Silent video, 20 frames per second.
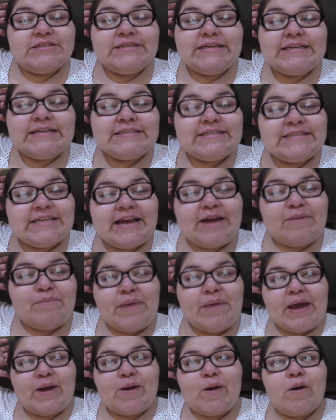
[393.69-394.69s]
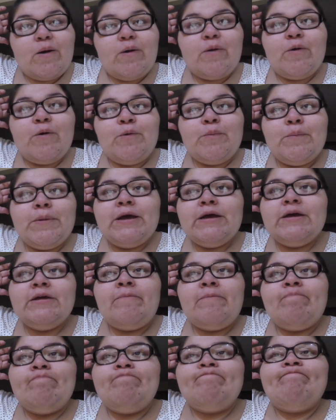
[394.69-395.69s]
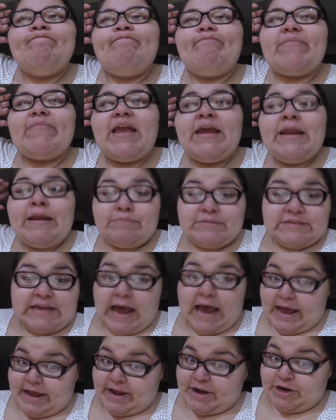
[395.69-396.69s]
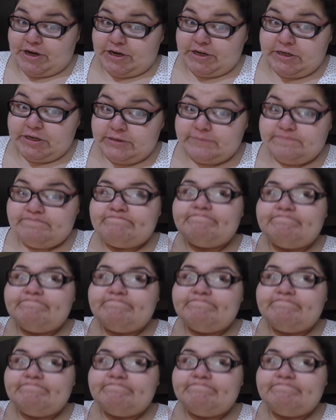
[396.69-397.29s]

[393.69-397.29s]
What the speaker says: As you can see, I'm back home and I'm tired.